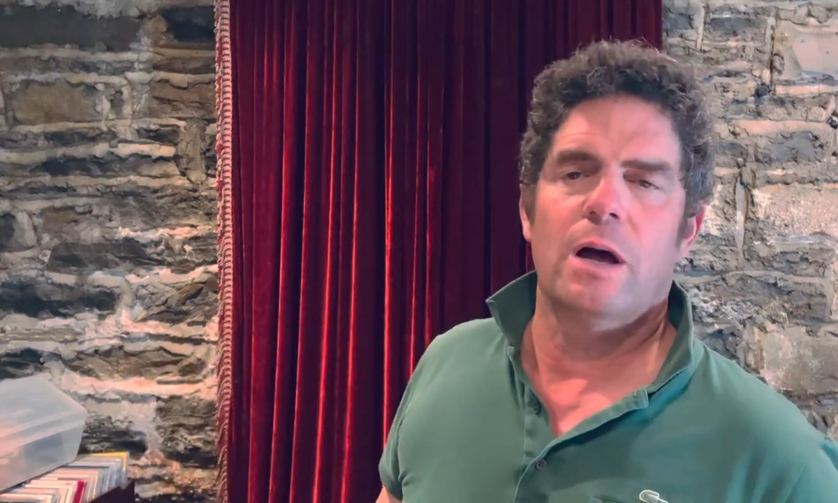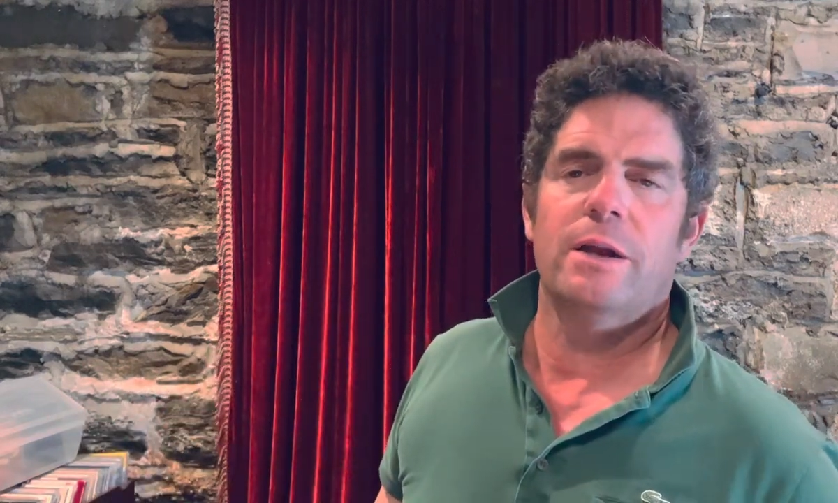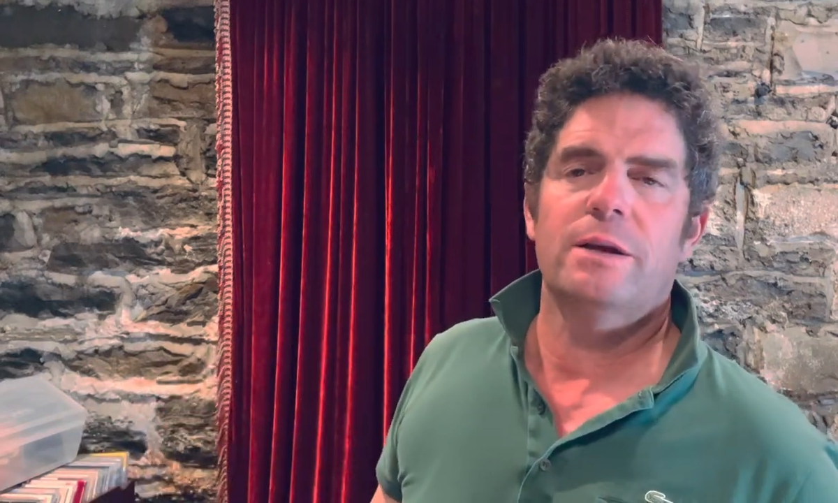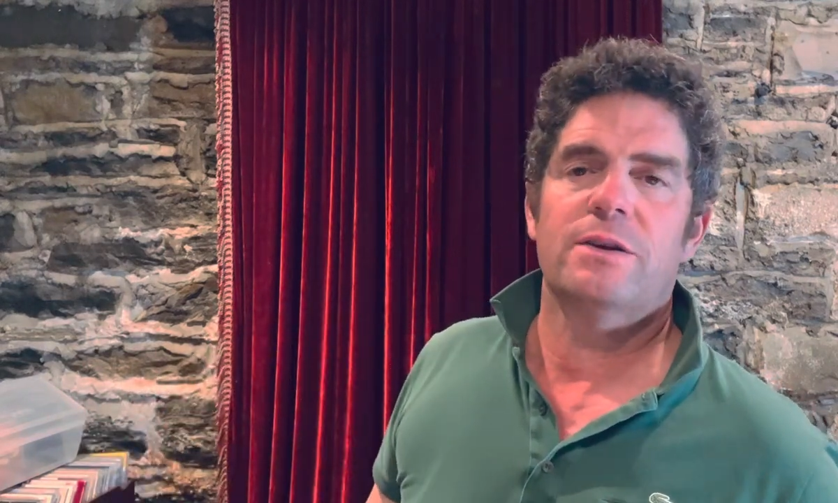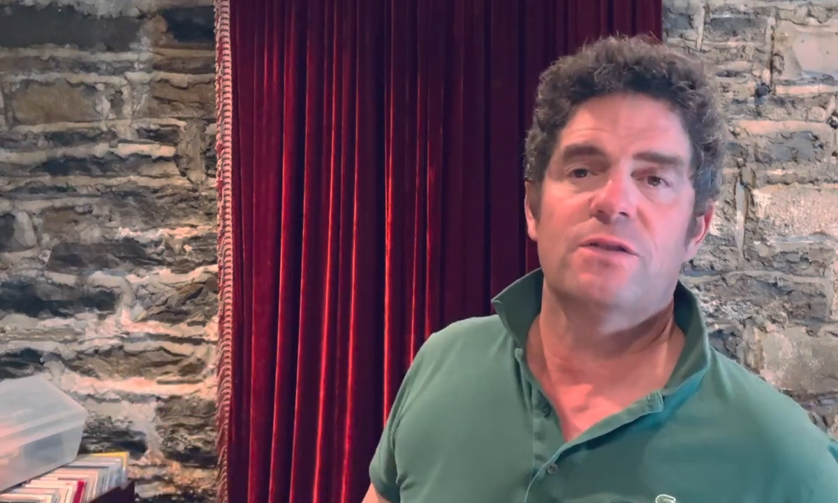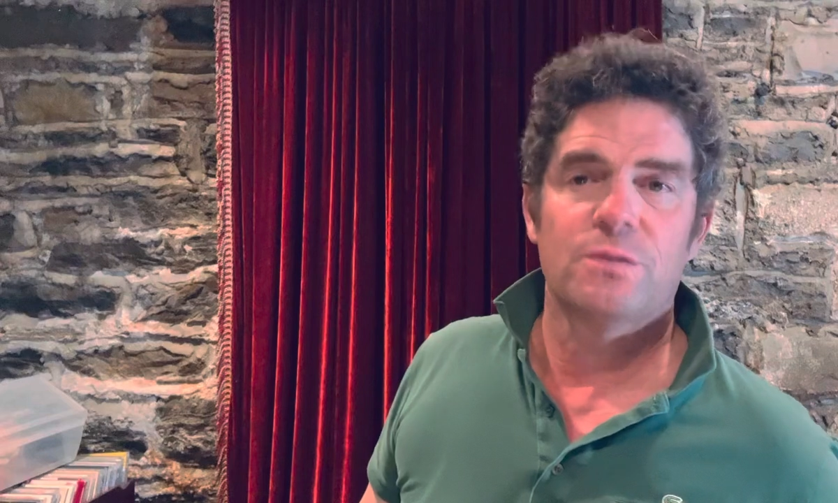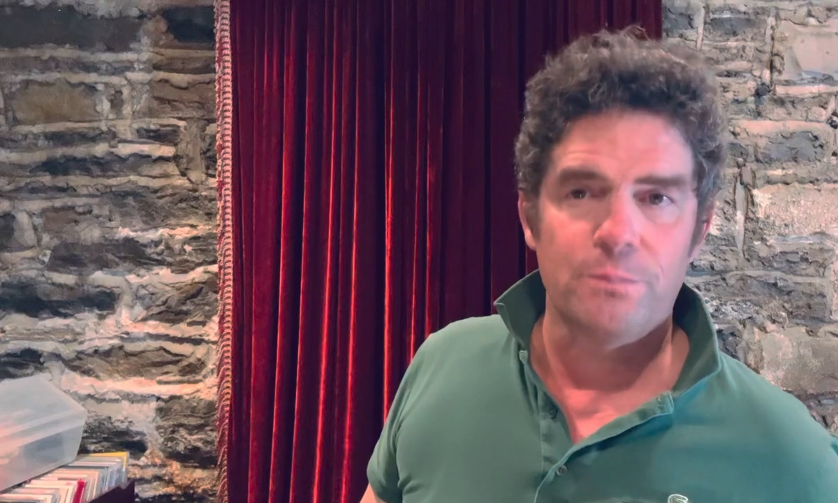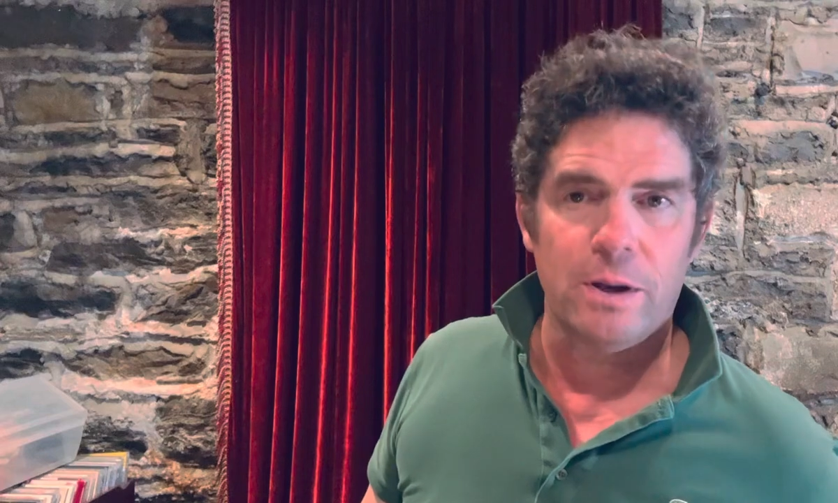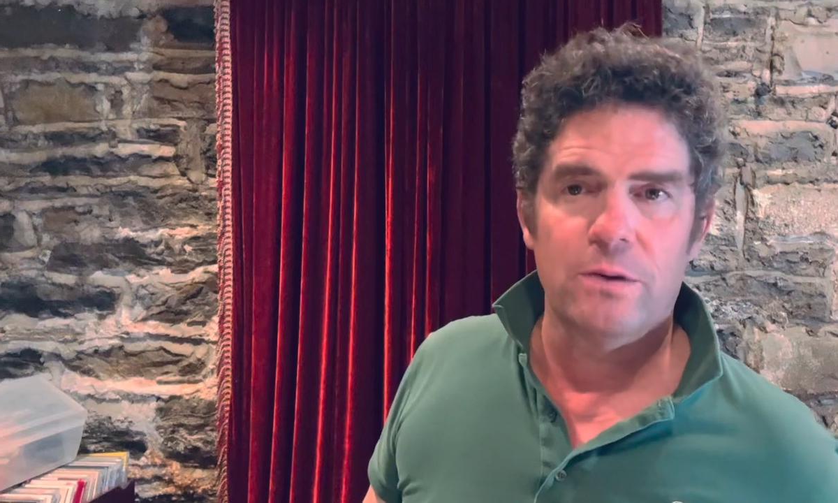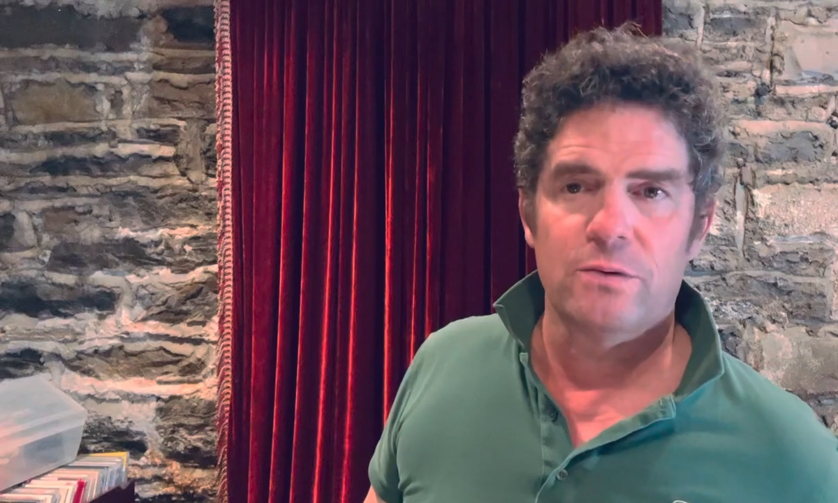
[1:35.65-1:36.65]

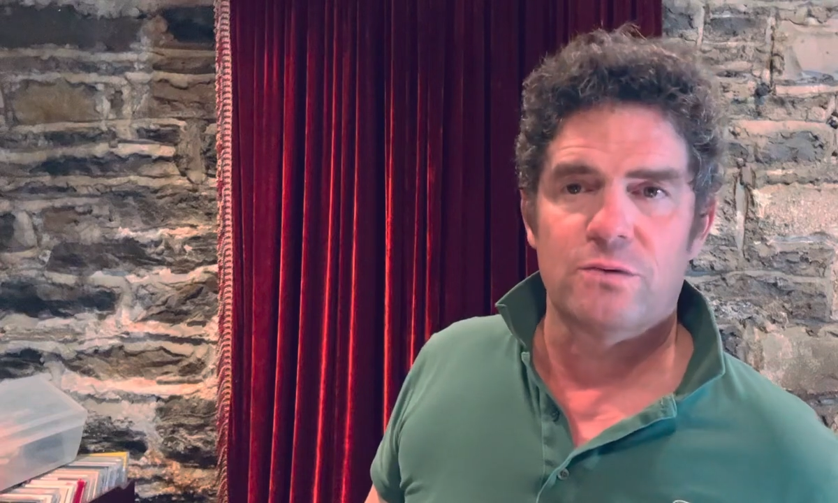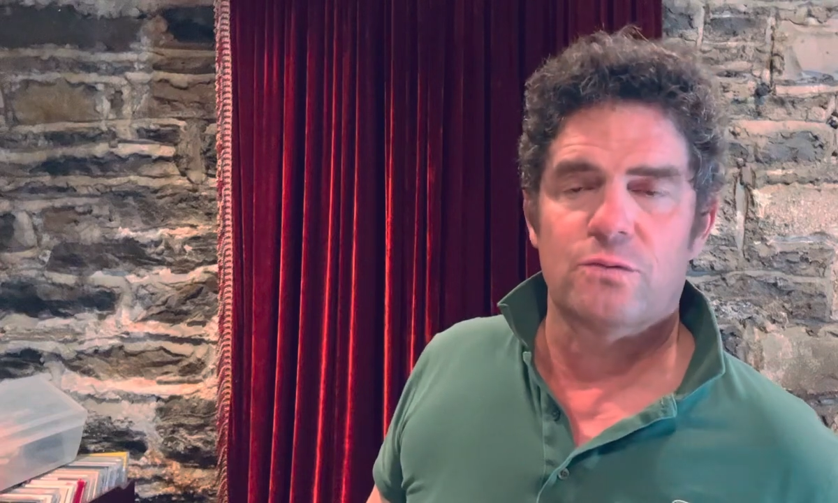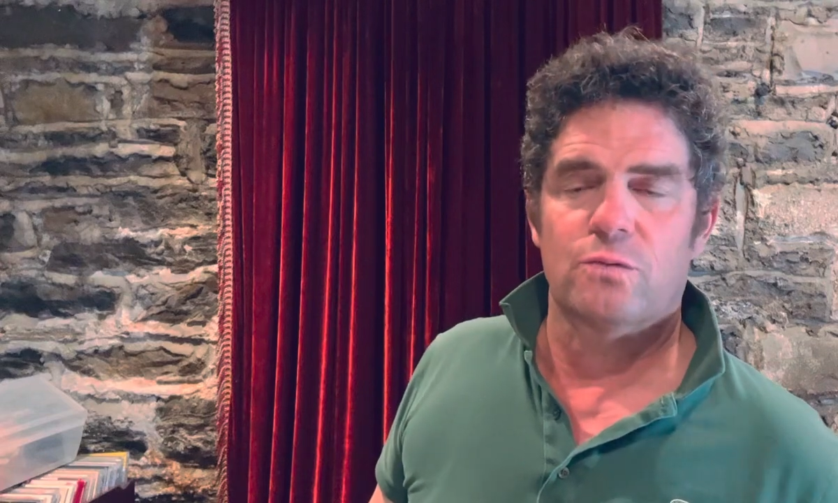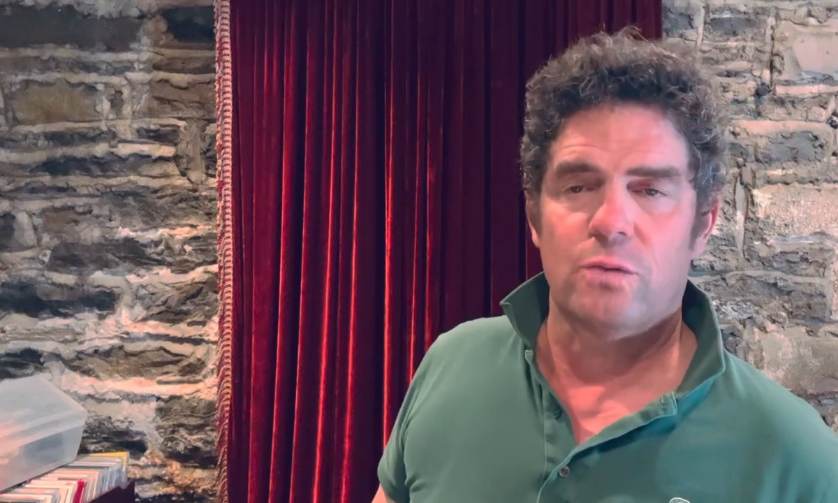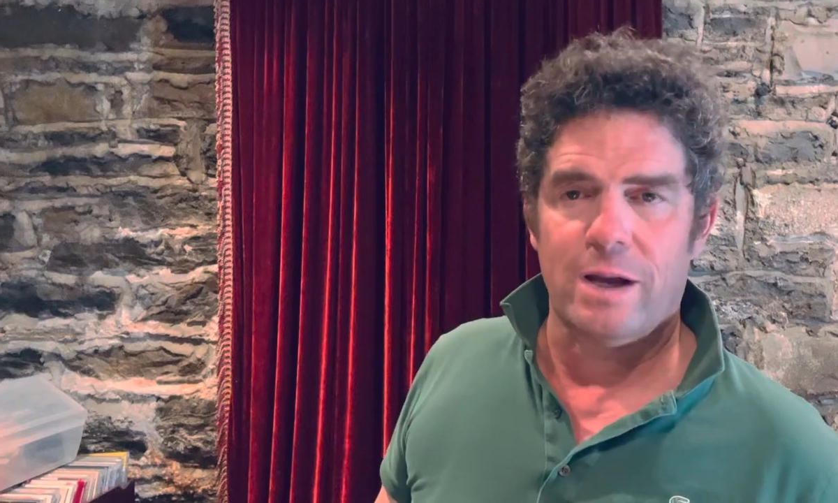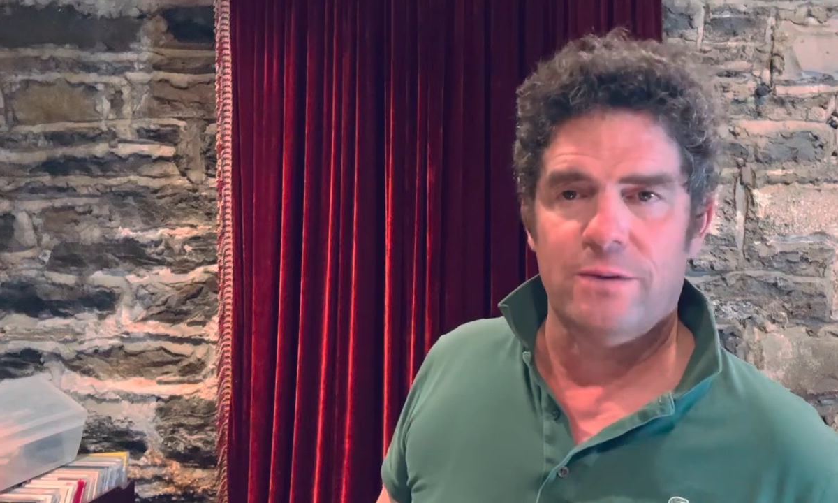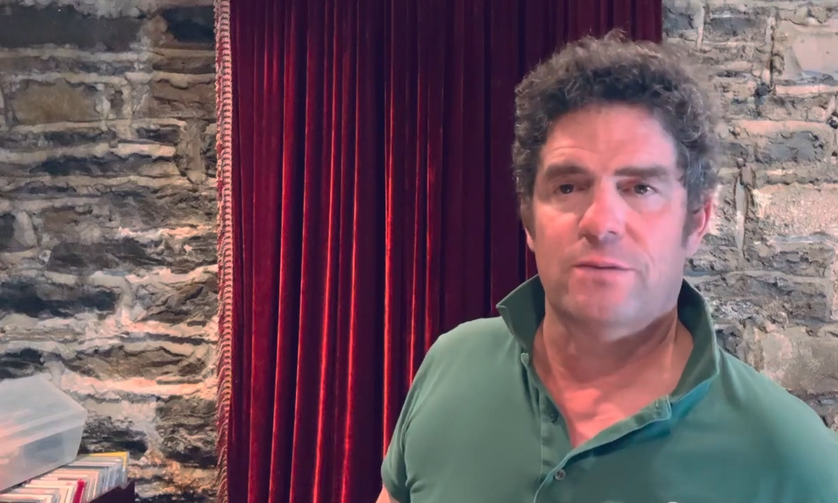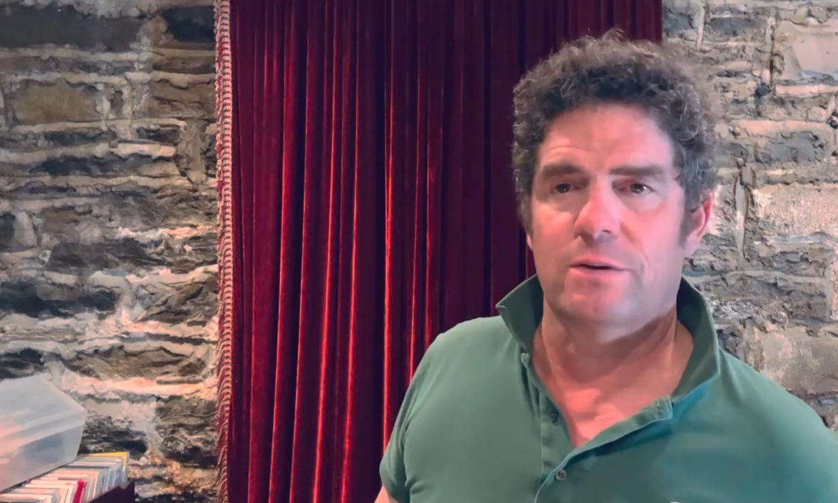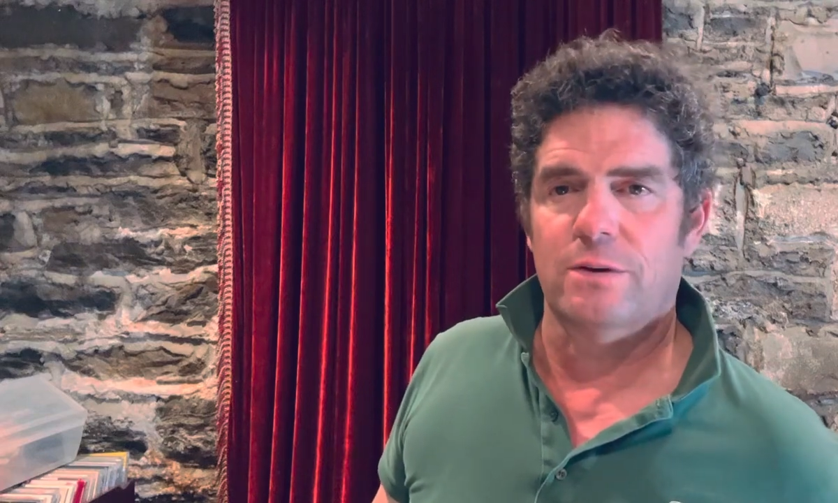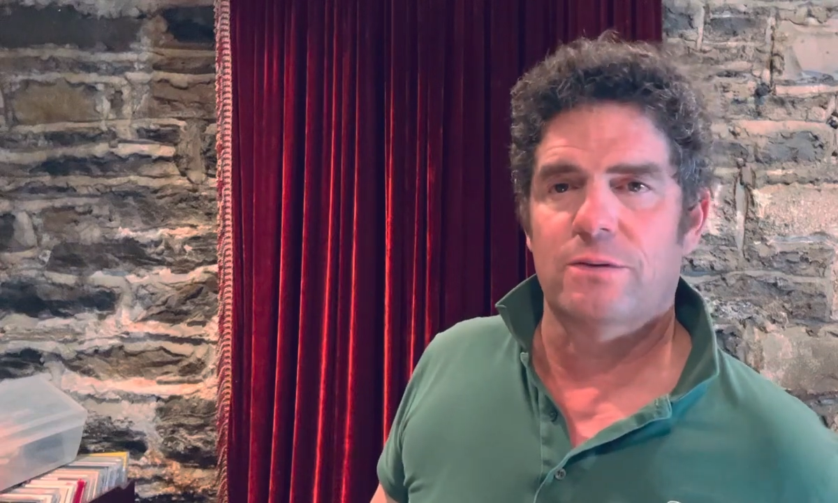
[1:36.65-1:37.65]
unexposed
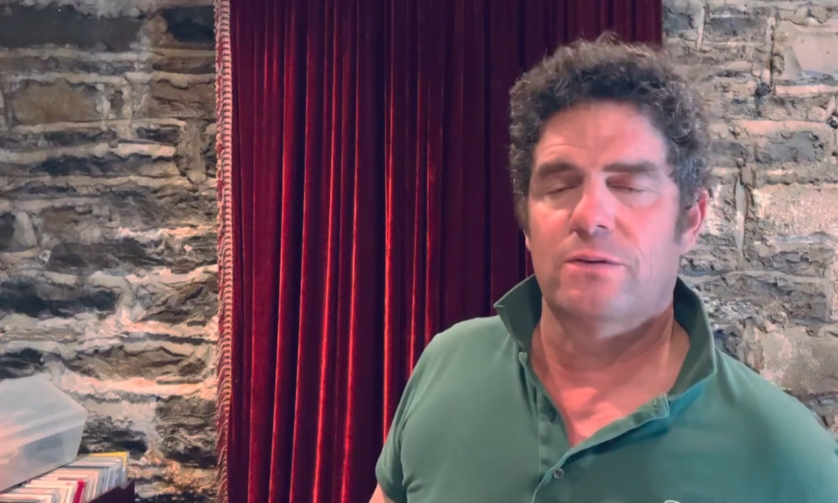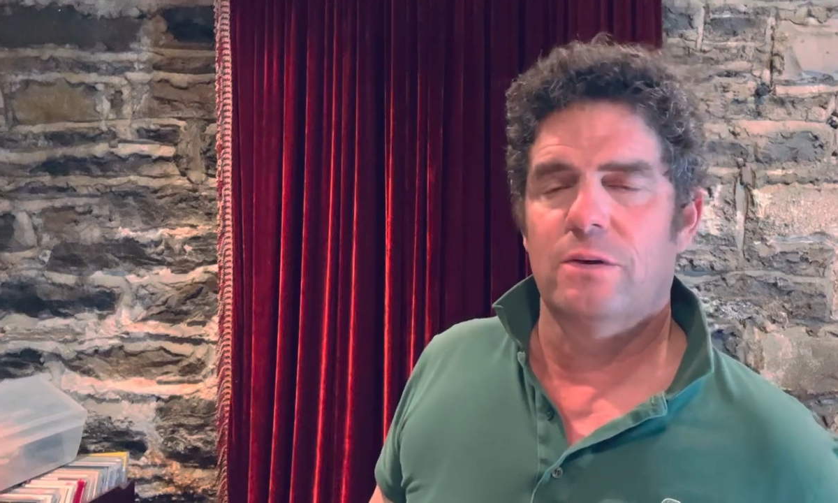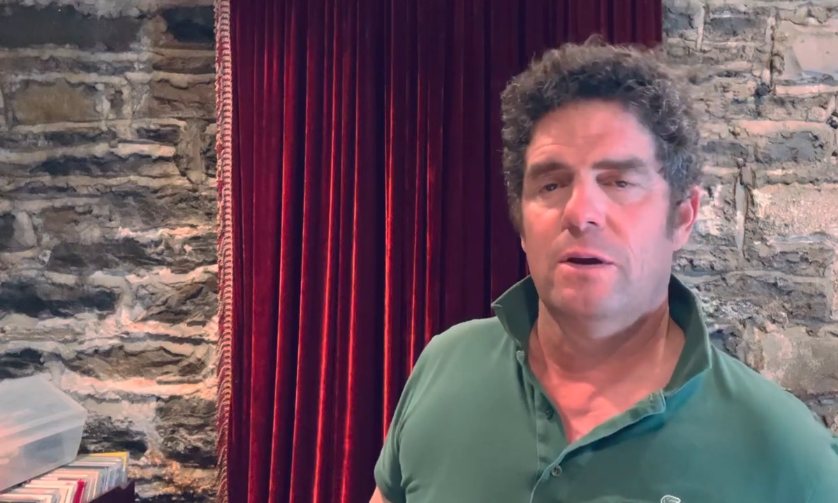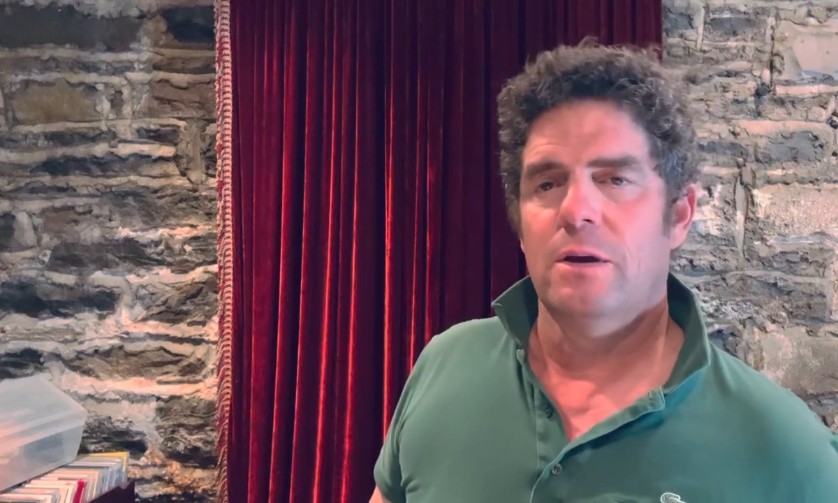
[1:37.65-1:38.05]
races.